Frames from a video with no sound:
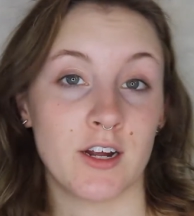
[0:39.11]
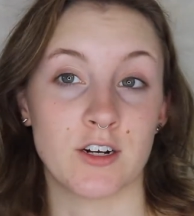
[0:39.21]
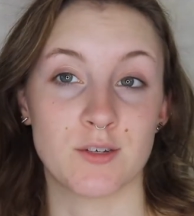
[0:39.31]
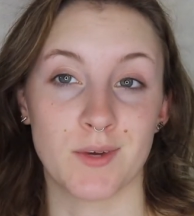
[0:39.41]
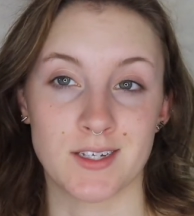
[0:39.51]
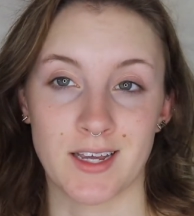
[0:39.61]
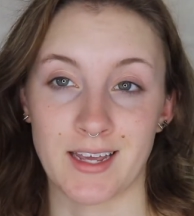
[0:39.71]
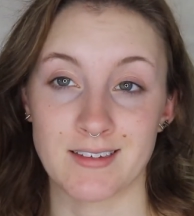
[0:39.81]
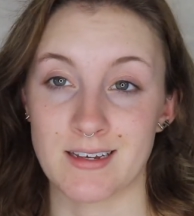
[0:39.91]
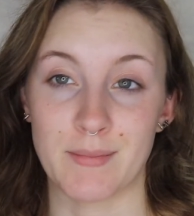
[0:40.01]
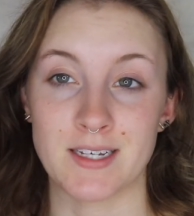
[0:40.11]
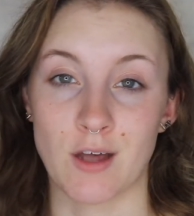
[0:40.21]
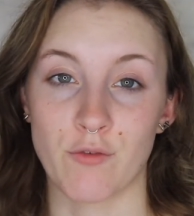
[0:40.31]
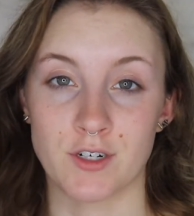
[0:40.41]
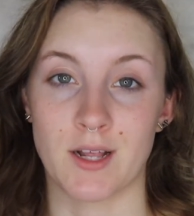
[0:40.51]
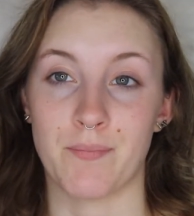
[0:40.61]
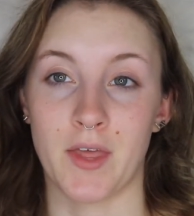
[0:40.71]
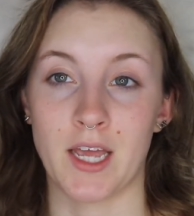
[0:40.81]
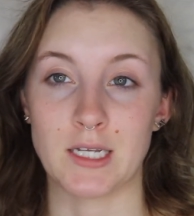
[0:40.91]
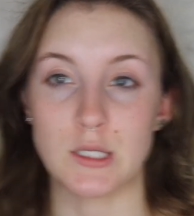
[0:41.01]
years because I can't see myself or
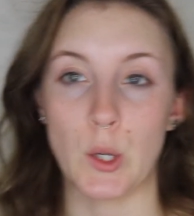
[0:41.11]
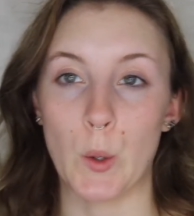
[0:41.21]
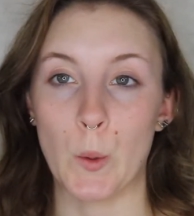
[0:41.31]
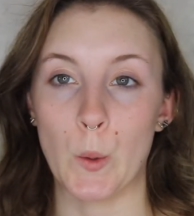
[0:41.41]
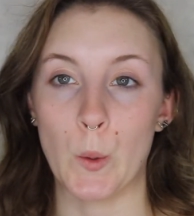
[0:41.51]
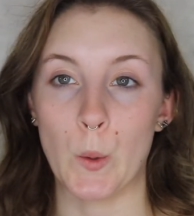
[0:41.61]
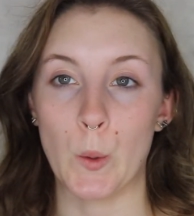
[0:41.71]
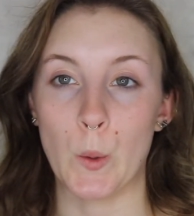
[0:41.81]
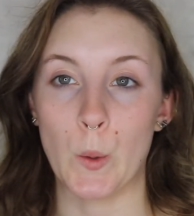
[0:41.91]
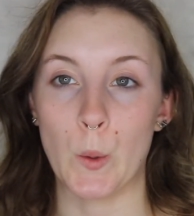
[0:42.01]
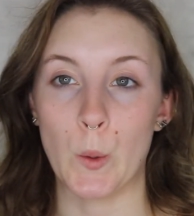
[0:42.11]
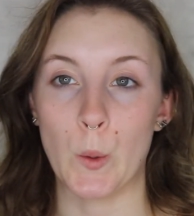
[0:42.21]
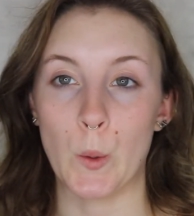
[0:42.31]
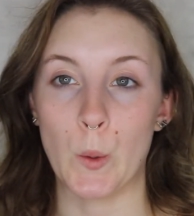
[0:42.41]
something. So Girl, you don't even